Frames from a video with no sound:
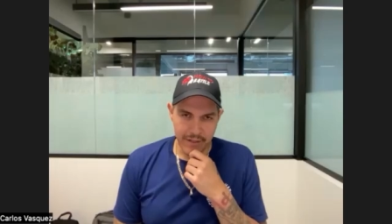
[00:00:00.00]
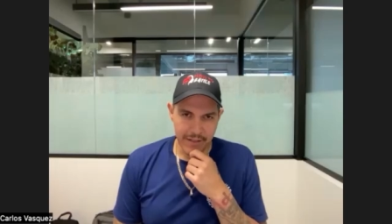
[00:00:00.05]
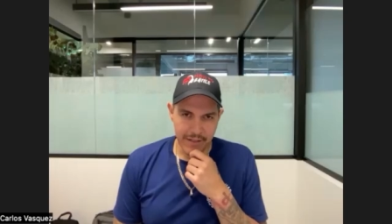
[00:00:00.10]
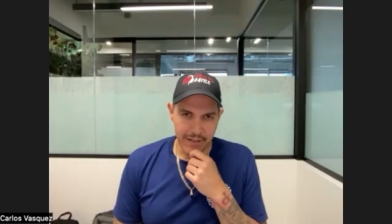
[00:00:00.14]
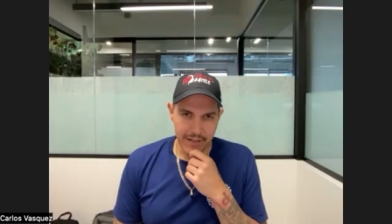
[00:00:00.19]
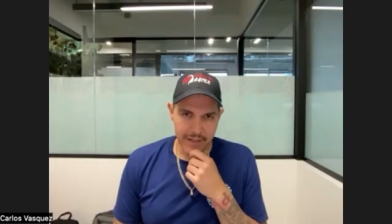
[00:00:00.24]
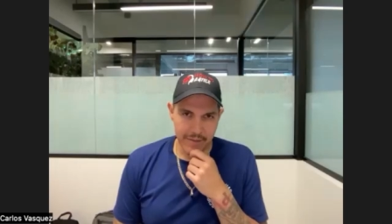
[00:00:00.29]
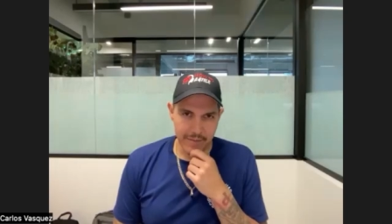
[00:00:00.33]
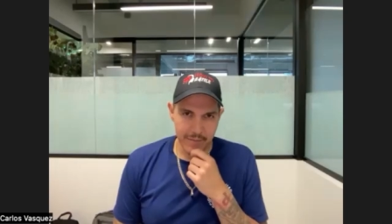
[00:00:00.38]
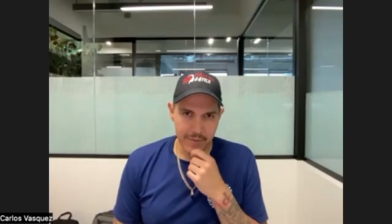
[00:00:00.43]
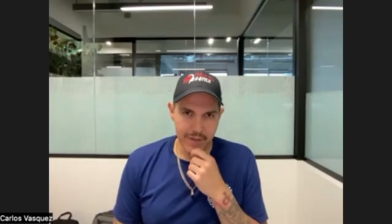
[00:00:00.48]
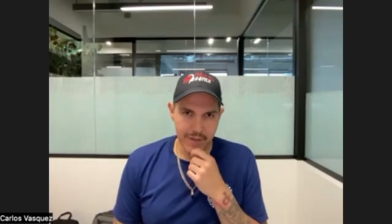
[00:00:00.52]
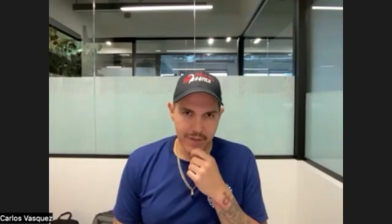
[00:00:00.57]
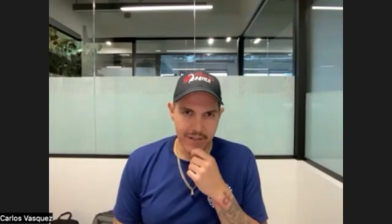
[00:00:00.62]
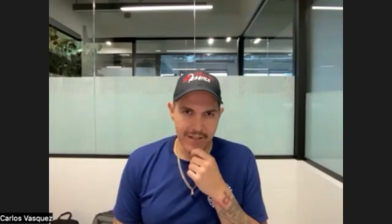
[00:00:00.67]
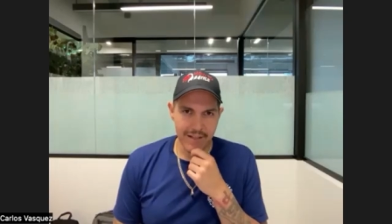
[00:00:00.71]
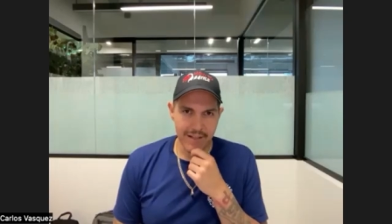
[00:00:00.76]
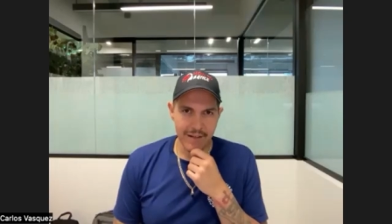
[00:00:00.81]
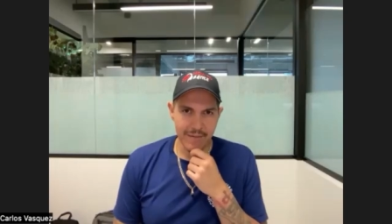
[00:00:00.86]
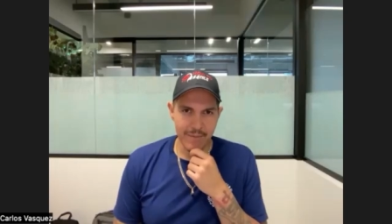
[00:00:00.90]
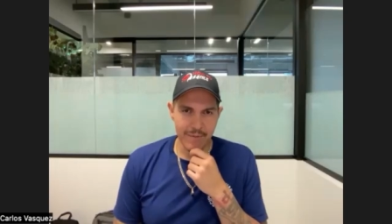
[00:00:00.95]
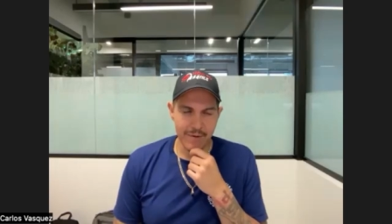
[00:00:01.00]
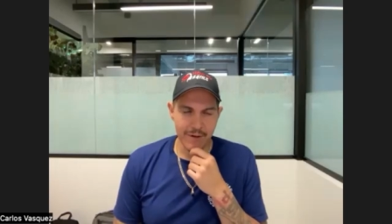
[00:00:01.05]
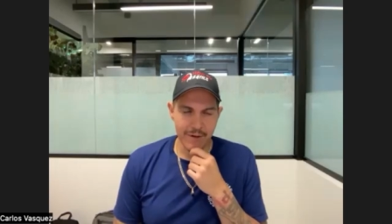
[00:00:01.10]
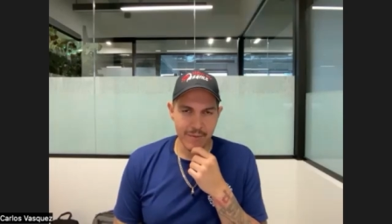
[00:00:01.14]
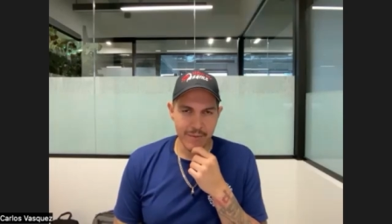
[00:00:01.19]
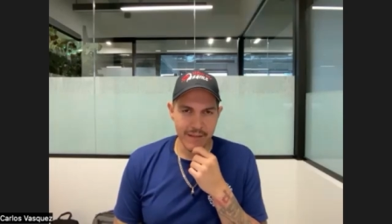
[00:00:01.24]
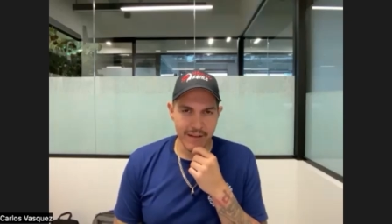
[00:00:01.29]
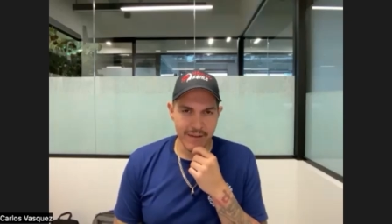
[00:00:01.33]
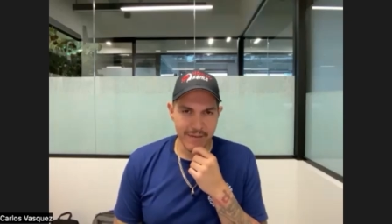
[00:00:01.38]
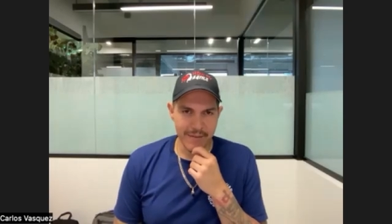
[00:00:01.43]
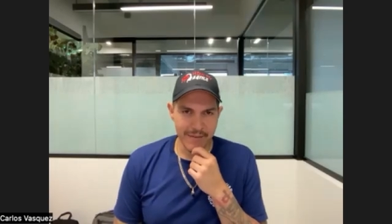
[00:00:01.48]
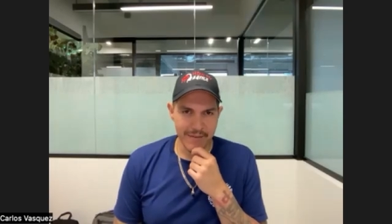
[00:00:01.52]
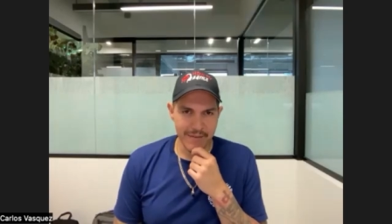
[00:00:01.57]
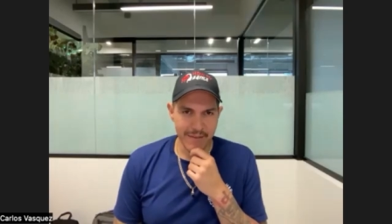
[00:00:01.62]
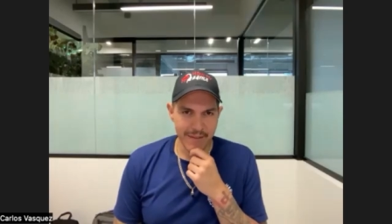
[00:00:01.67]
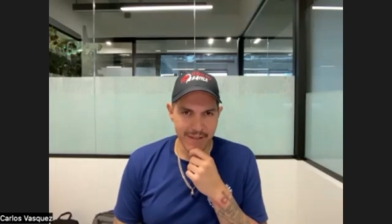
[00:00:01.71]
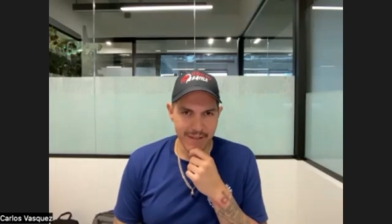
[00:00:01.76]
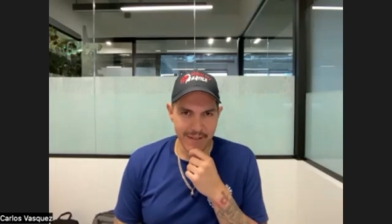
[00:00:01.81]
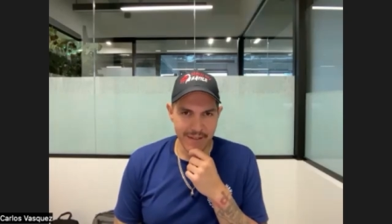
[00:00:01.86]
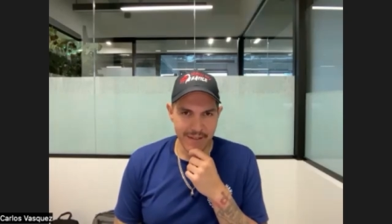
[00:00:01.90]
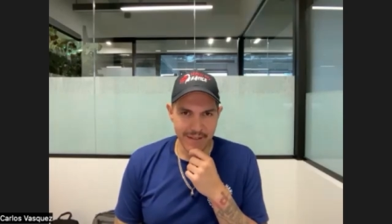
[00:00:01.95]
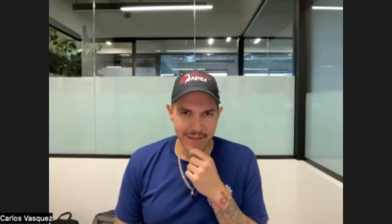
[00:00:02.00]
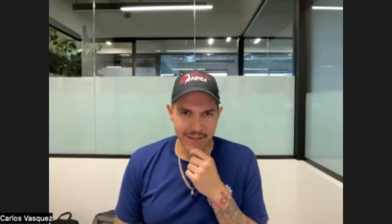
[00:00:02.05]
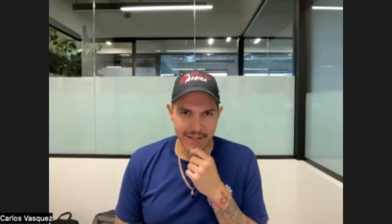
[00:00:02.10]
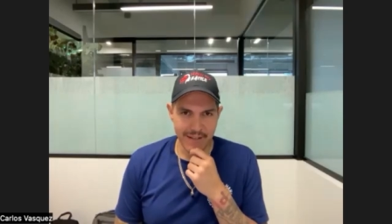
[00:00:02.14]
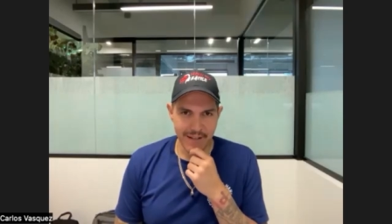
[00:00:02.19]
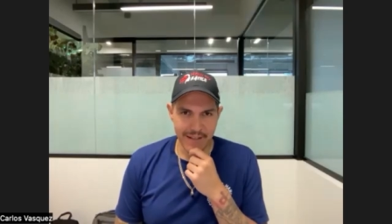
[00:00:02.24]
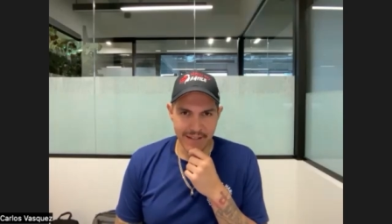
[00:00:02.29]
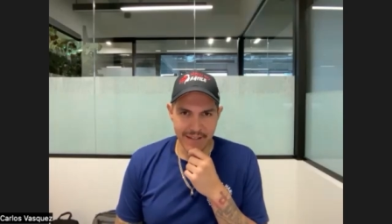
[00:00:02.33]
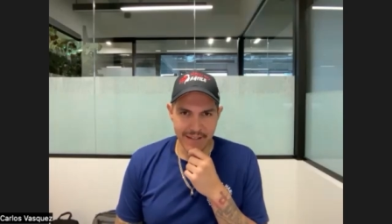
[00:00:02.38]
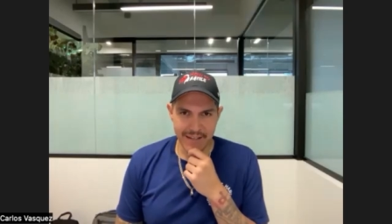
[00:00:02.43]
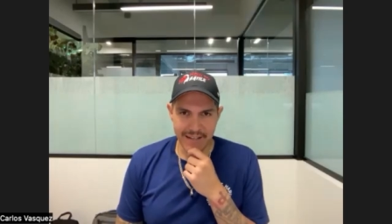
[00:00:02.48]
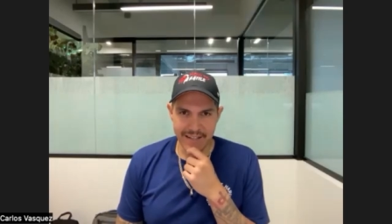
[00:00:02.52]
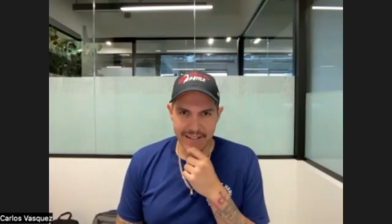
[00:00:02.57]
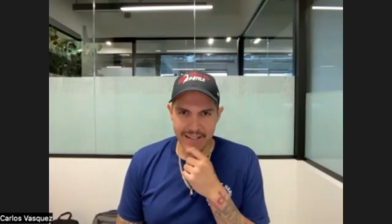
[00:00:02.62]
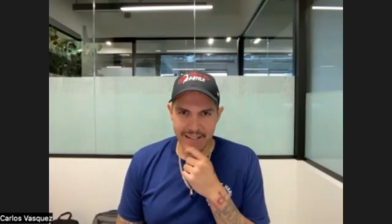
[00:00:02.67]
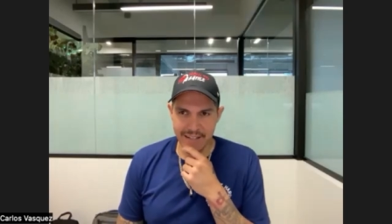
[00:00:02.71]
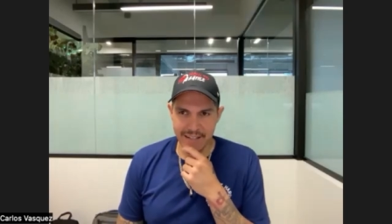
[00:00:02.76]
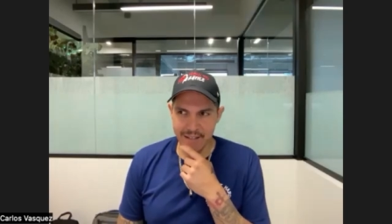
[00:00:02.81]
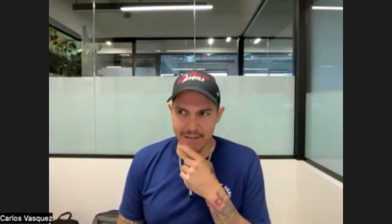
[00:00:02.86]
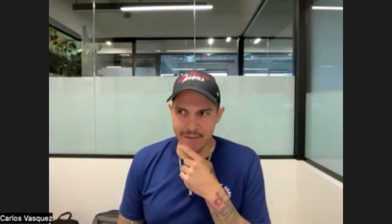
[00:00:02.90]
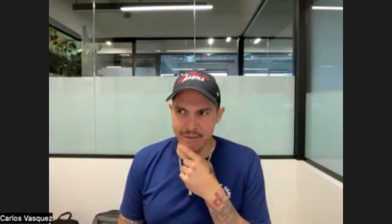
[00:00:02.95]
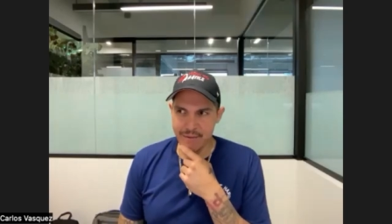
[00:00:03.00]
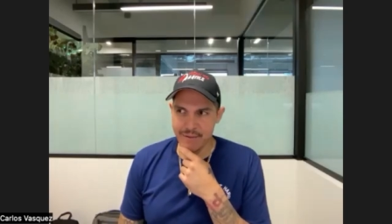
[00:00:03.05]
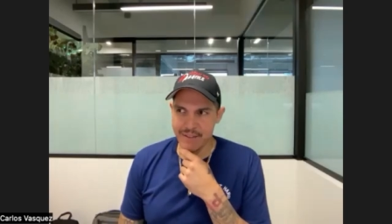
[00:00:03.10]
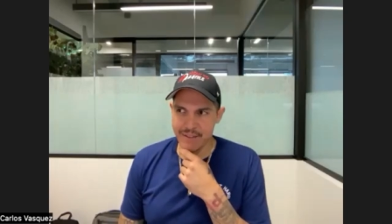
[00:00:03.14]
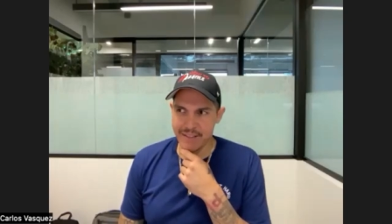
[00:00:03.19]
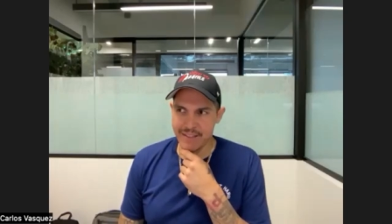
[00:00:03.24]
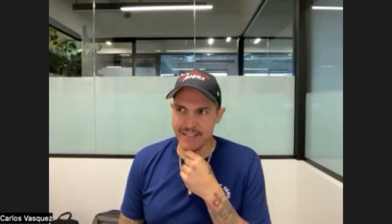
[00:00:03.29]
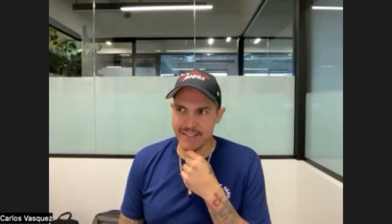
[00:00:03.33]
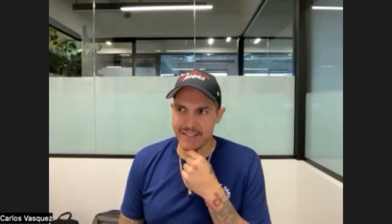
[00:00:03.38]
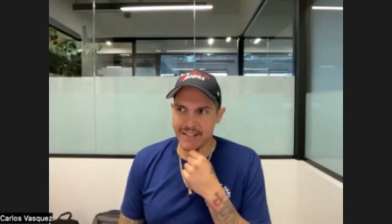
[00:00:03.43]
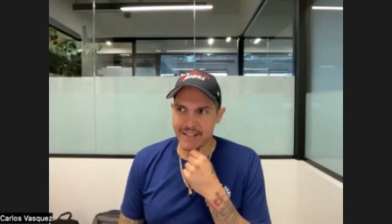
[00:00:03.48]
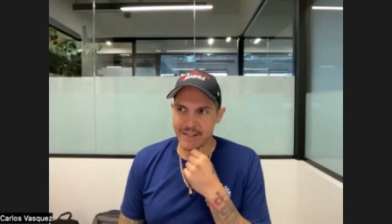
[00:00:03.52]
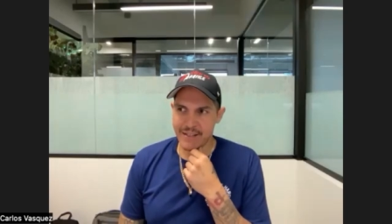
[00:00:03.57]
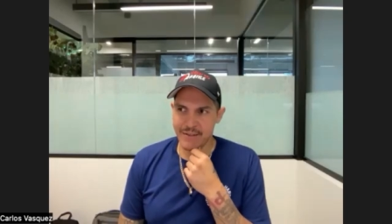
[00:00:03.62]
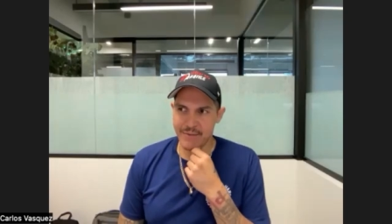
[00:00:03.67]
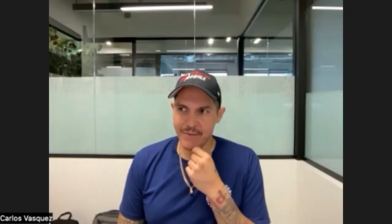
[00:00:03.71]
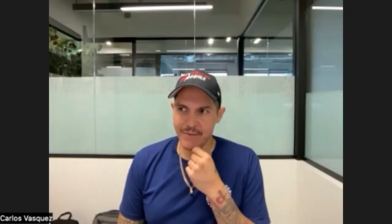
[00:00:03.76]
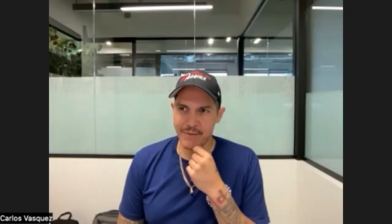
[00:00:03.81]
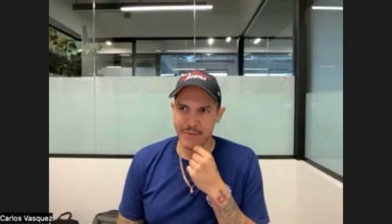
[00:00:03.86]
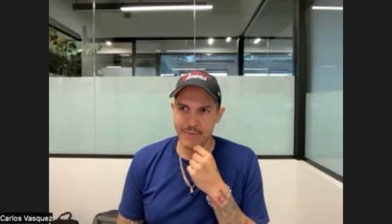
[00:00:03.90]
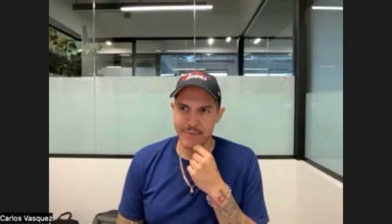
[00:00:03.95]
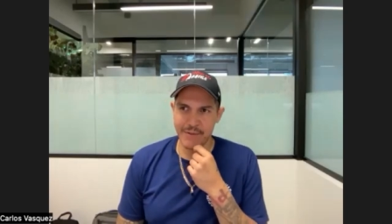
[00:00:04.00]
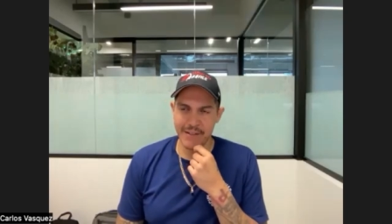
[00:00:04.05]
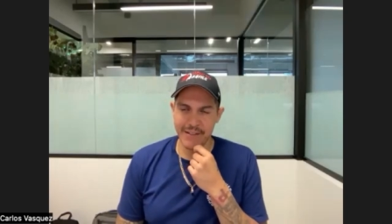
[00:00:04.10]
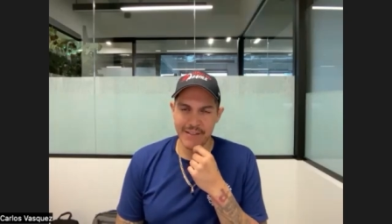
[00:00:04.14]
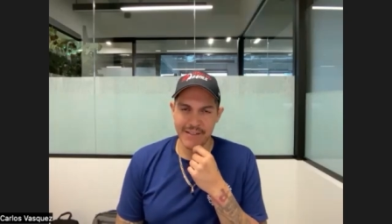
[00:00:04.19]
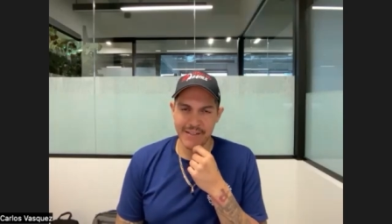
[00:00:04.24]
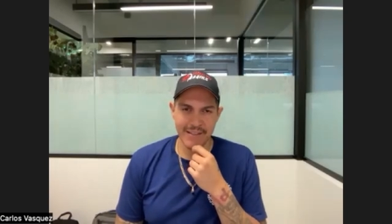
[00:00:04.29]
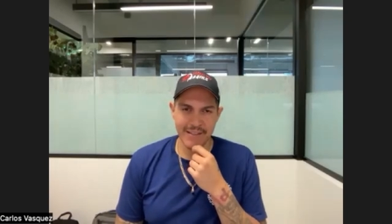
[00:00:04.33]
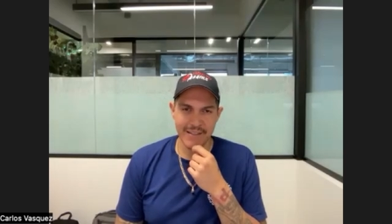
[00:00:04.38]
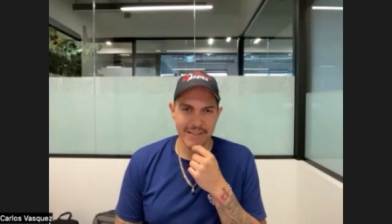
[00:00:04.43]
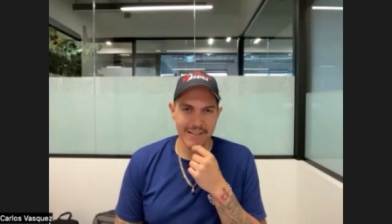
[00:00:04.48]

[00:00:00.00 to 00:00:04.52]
next book, I'll probably have a solid idea within the next few months.